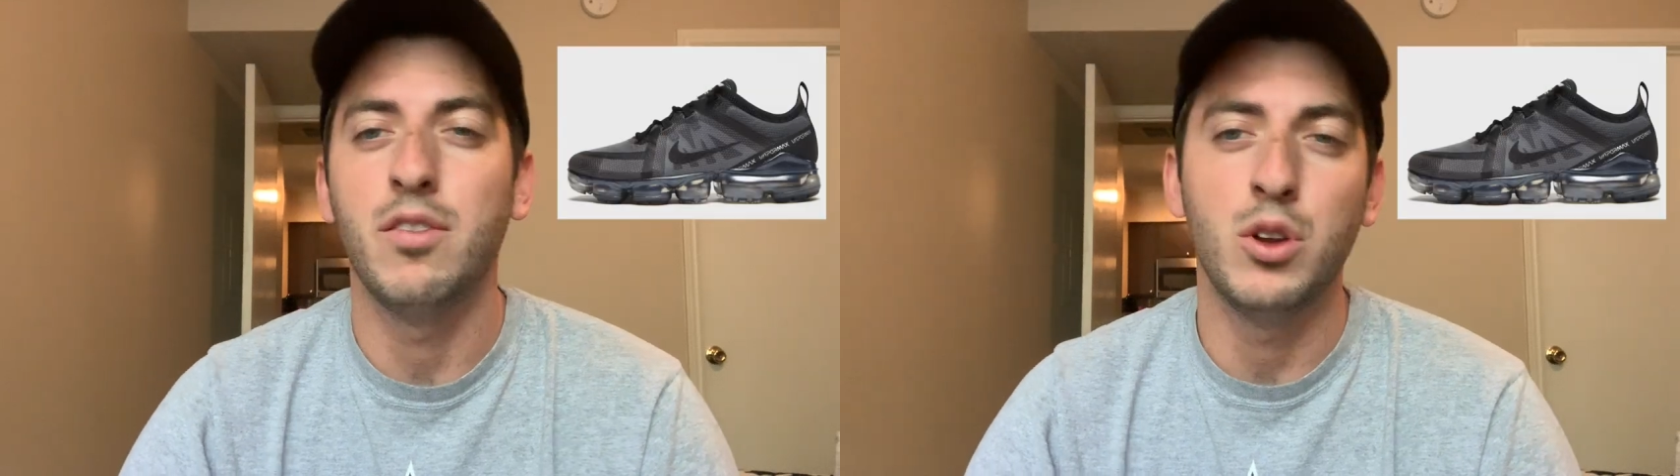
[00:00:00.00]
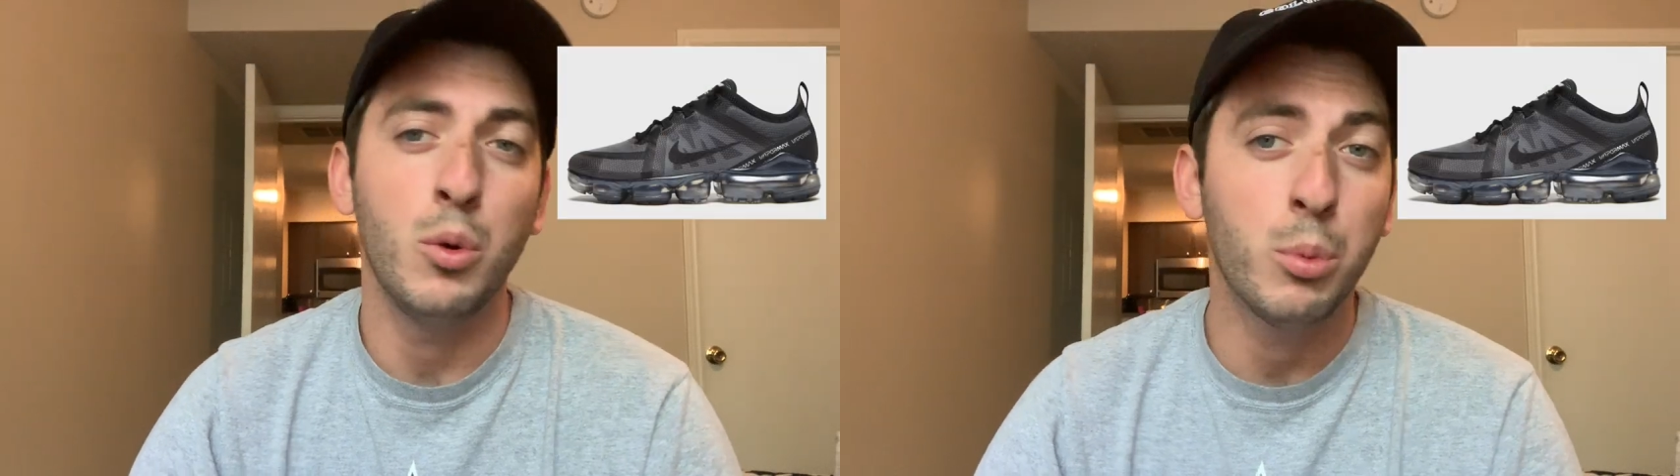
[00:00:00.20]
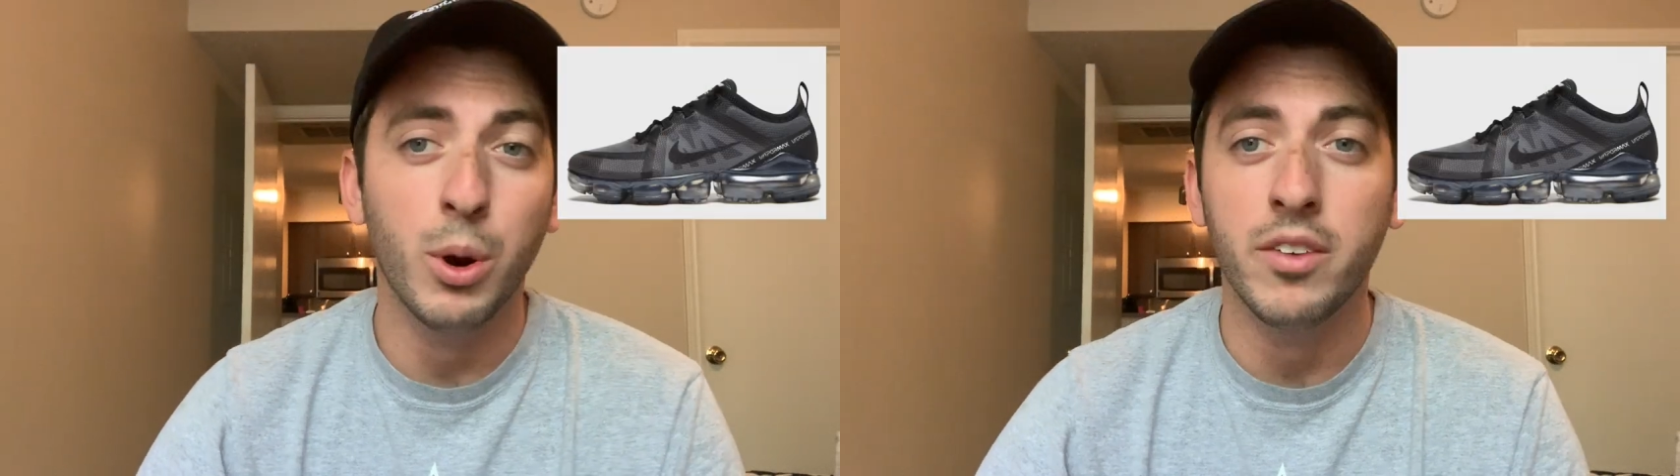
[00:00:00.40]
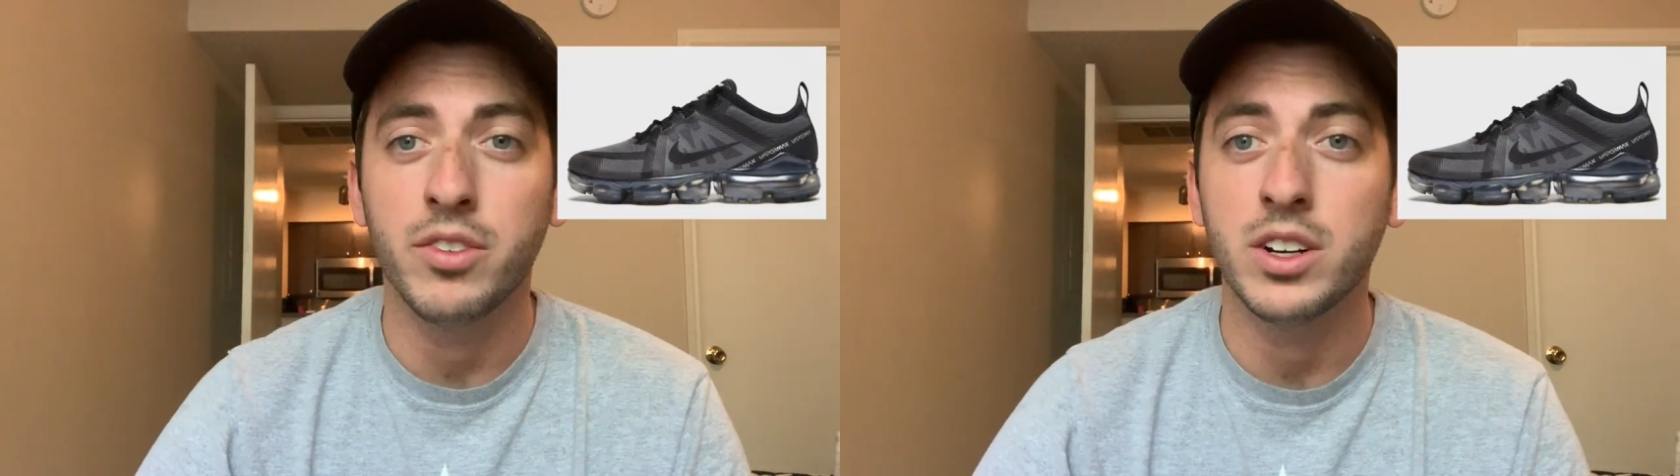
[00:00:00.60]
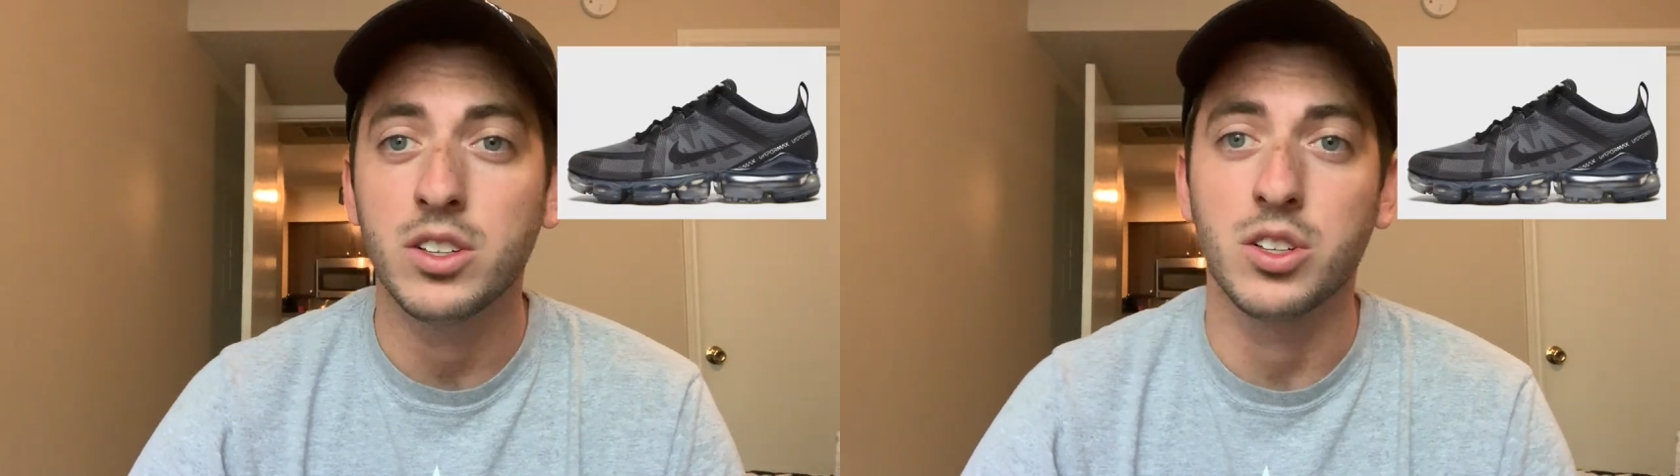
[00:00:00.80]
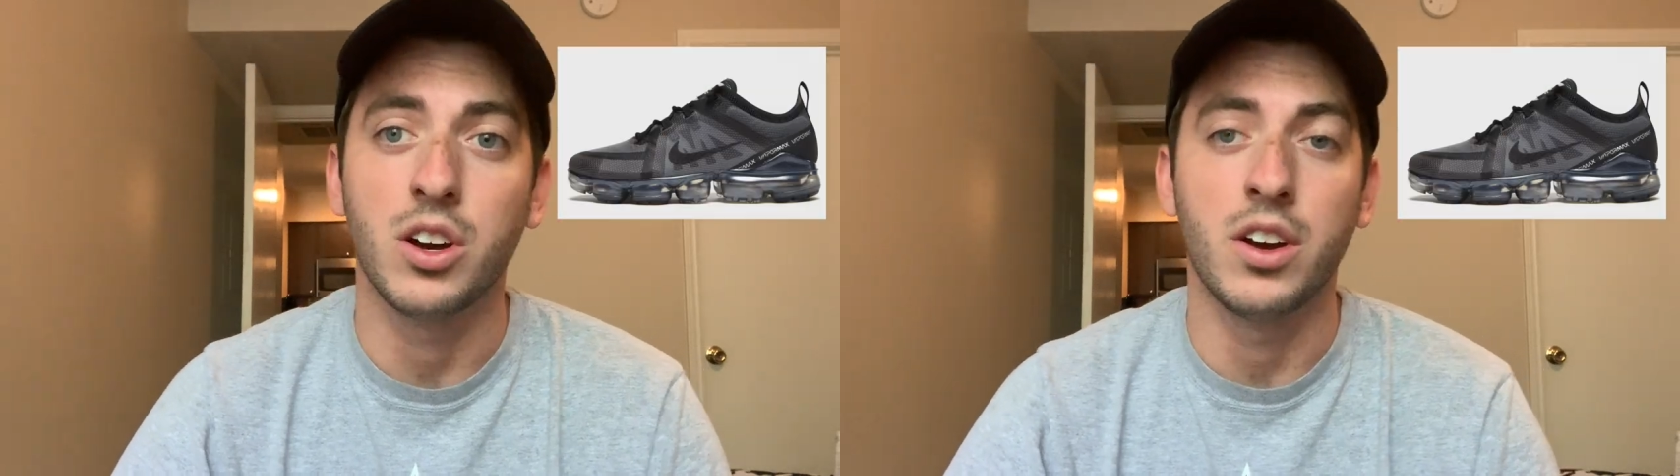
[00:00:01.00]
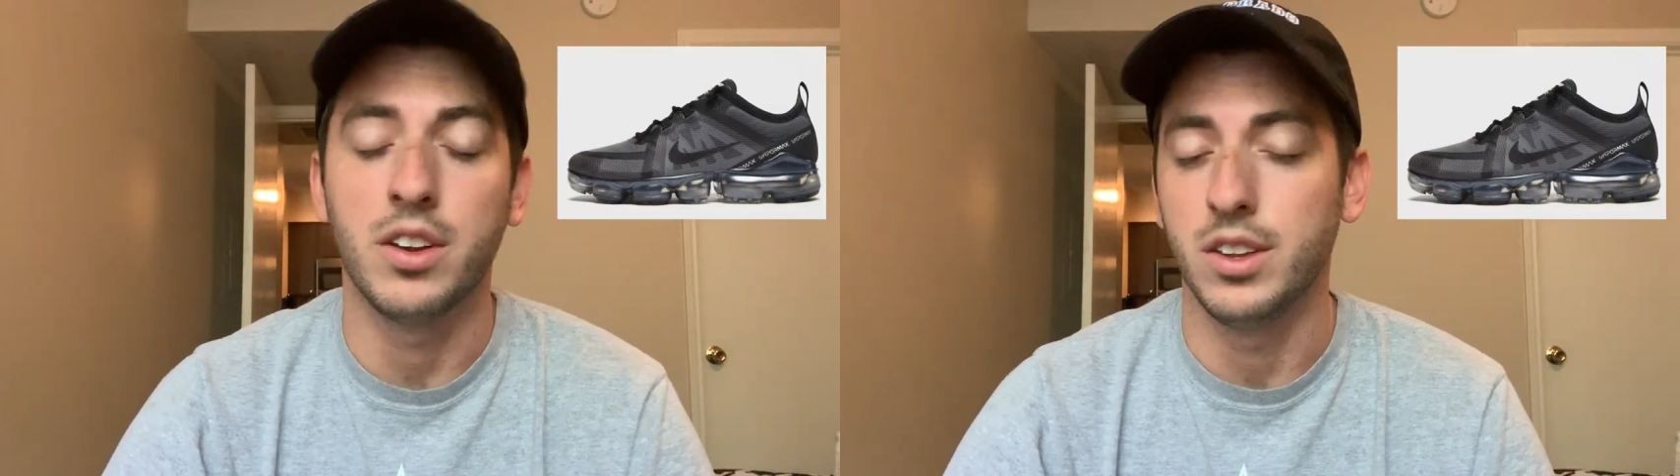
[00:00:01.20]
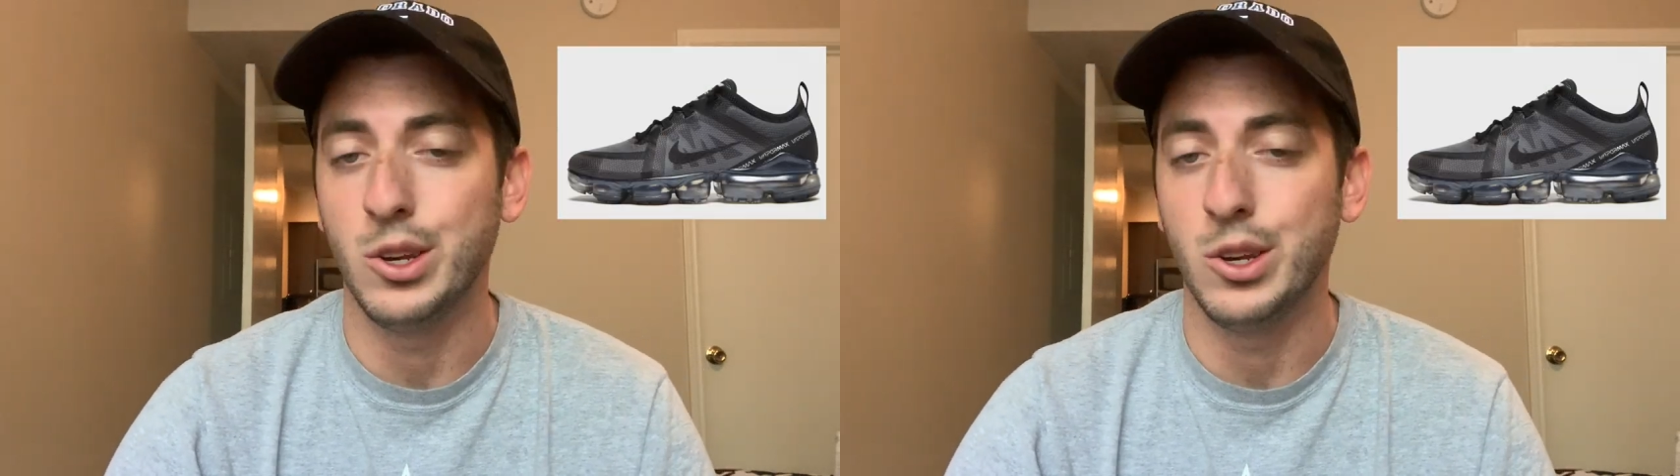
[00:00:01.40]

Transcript: no preference on,